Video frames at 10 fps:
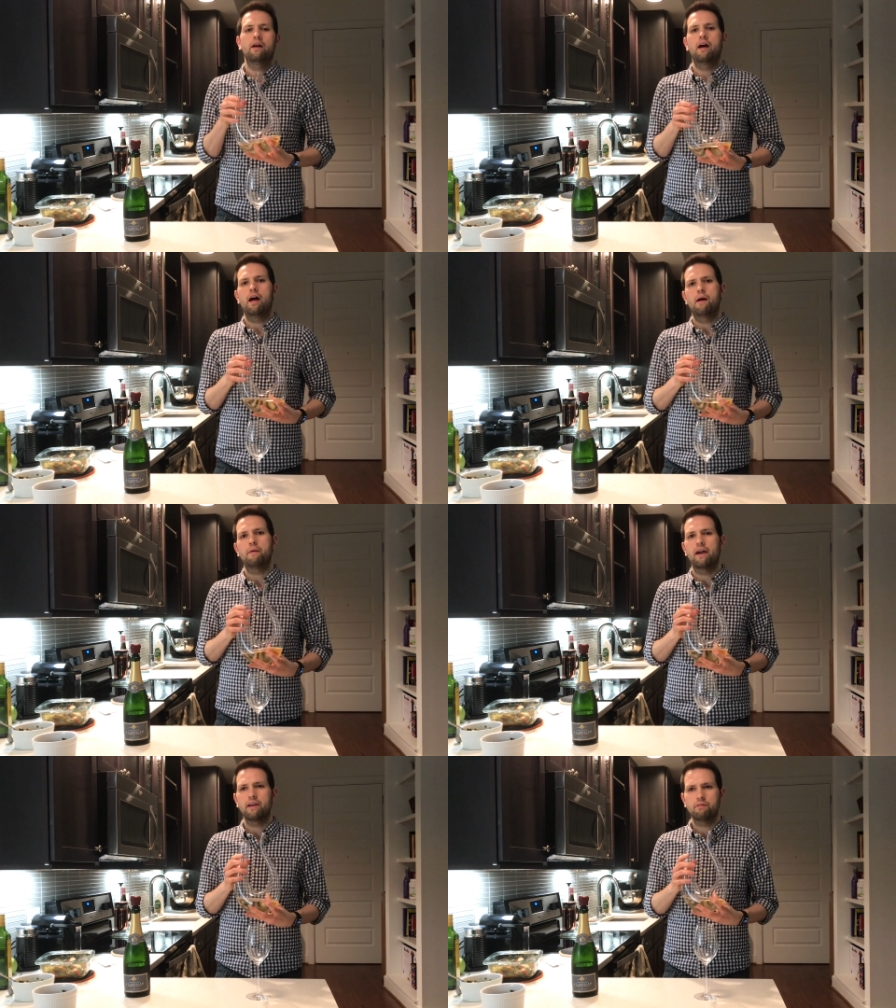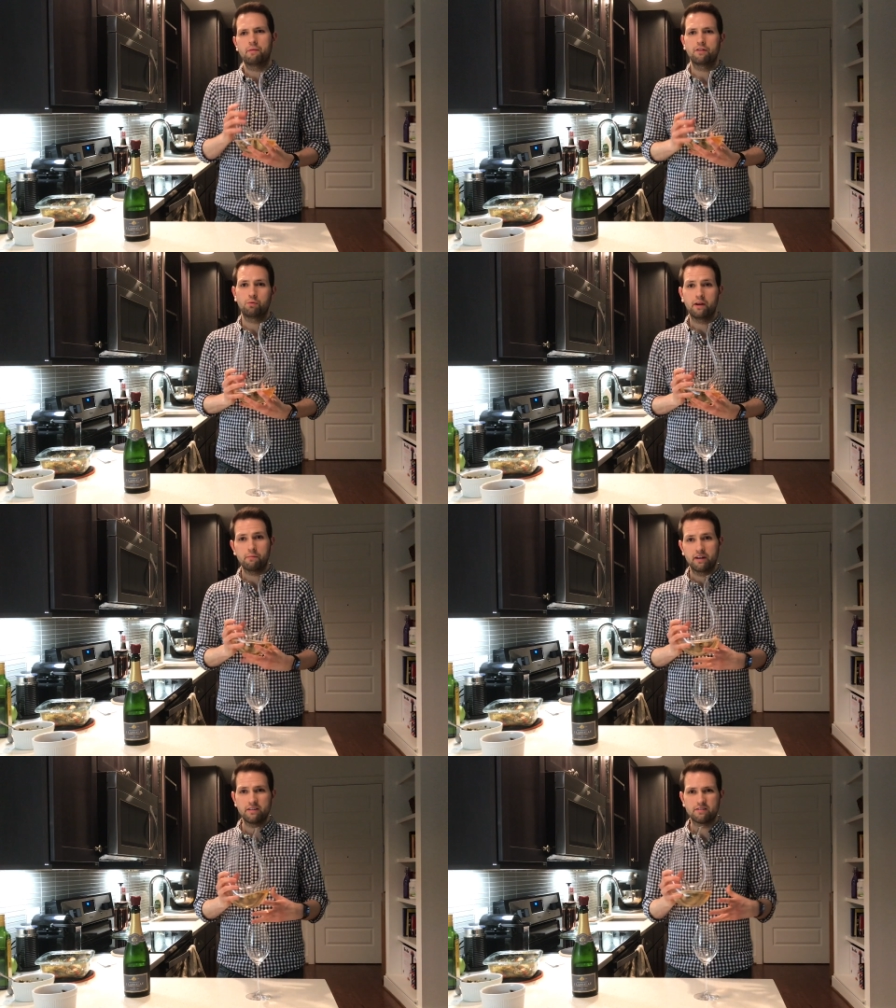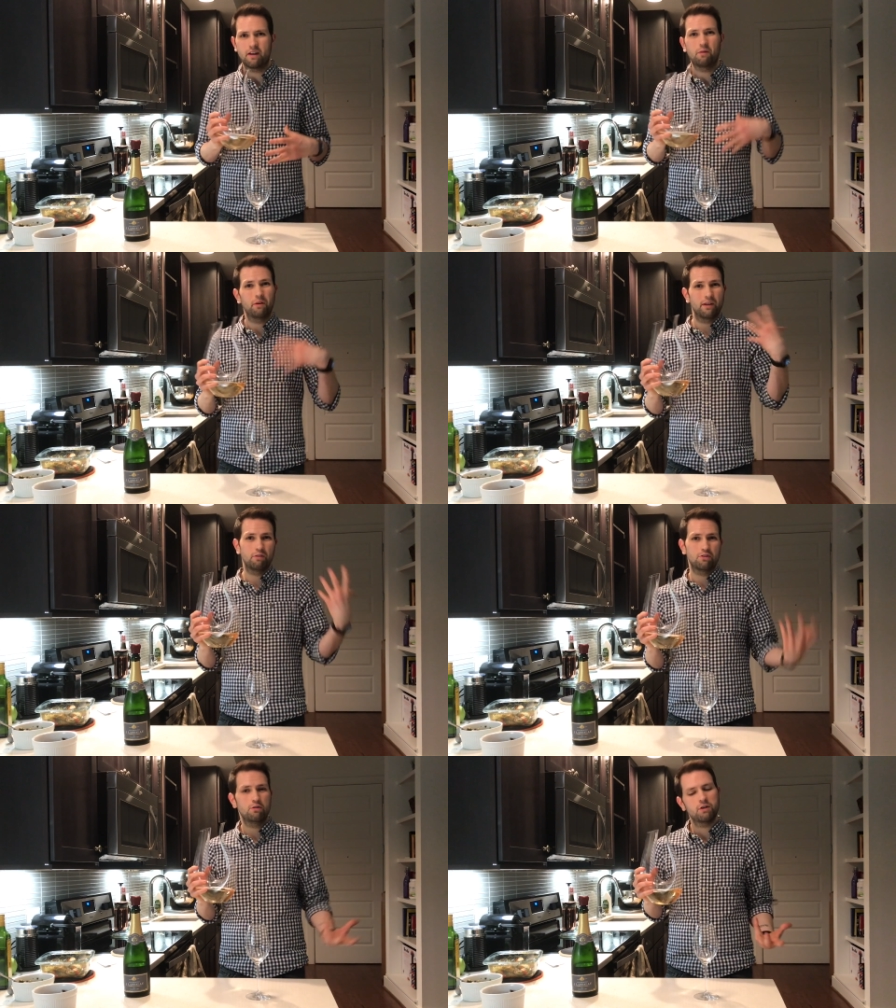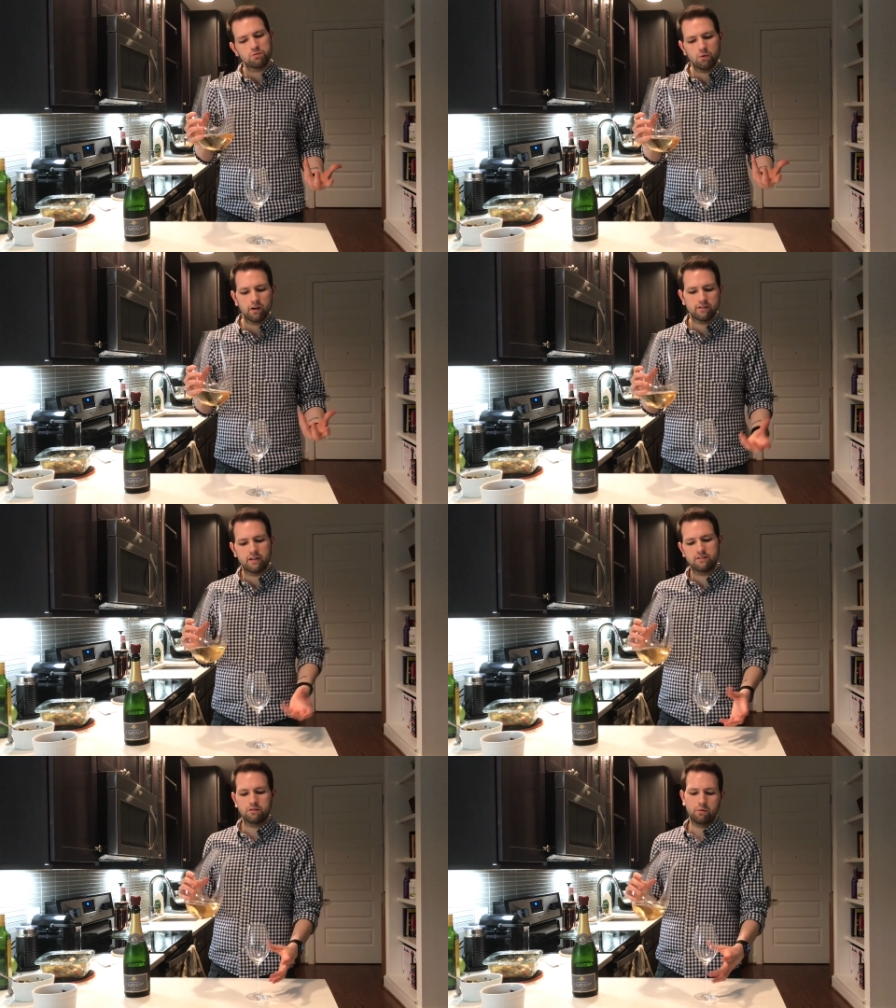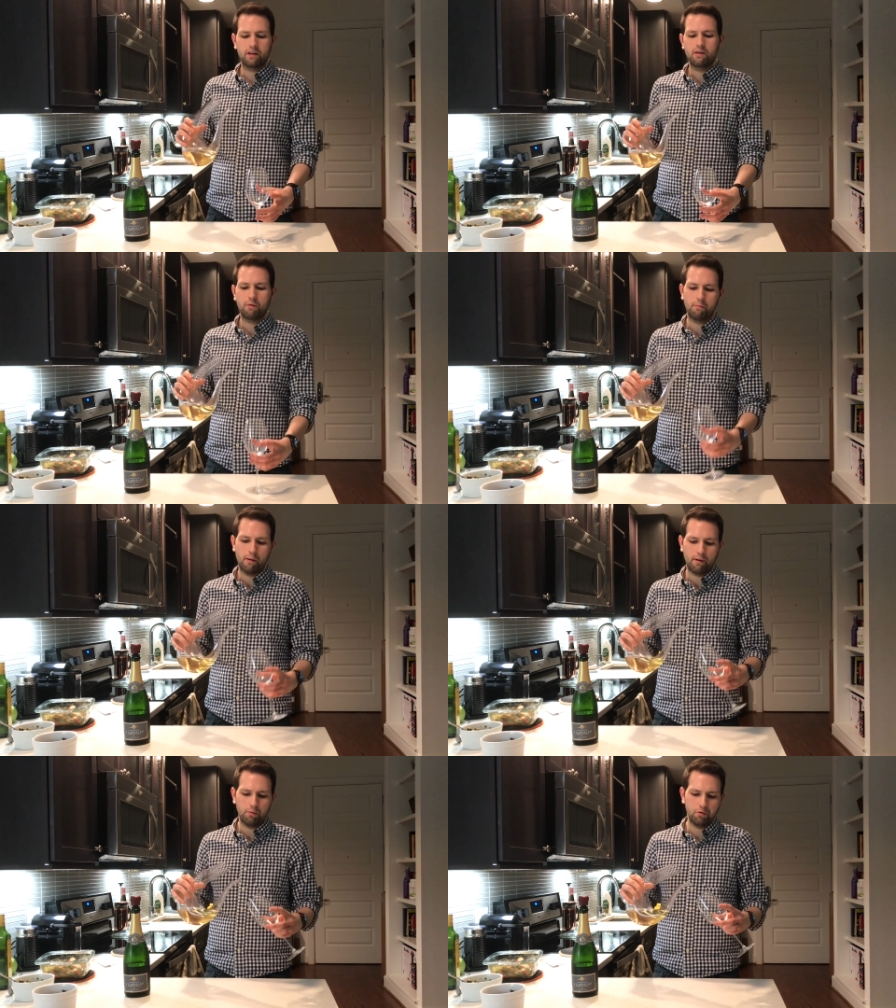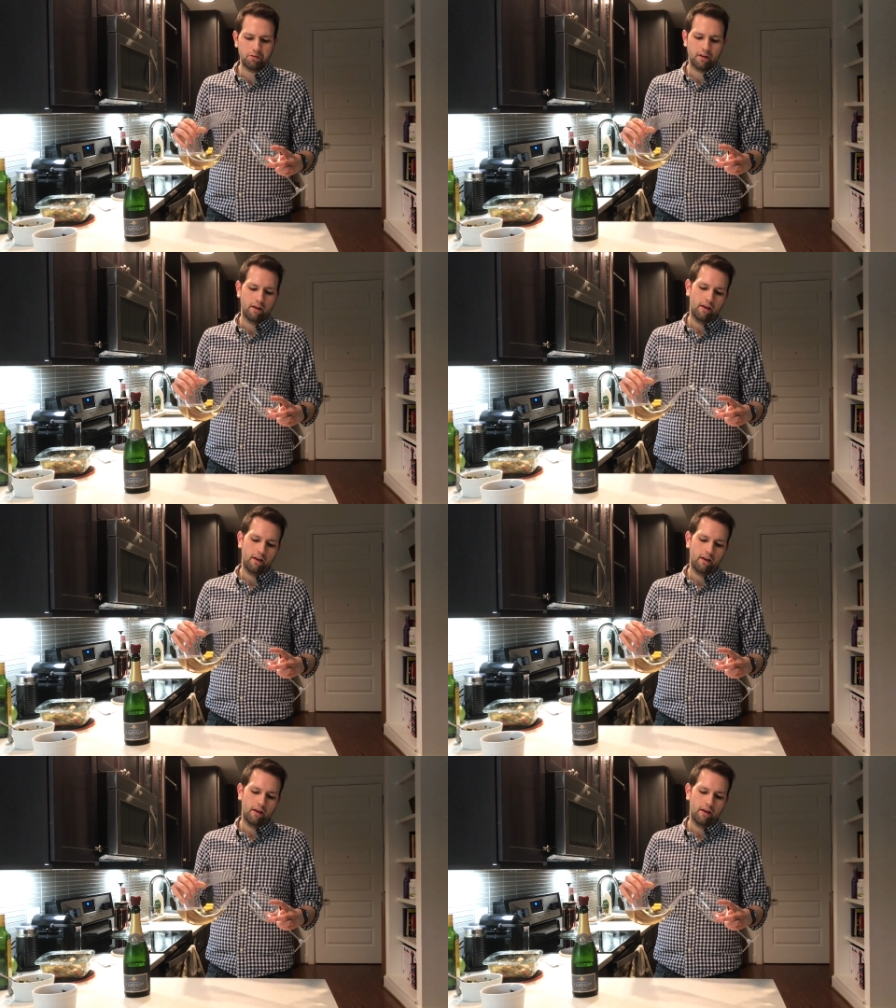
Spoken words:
I gave it about 20 minutes. I don't want to give it too much more because I still want to keep all my bubbles.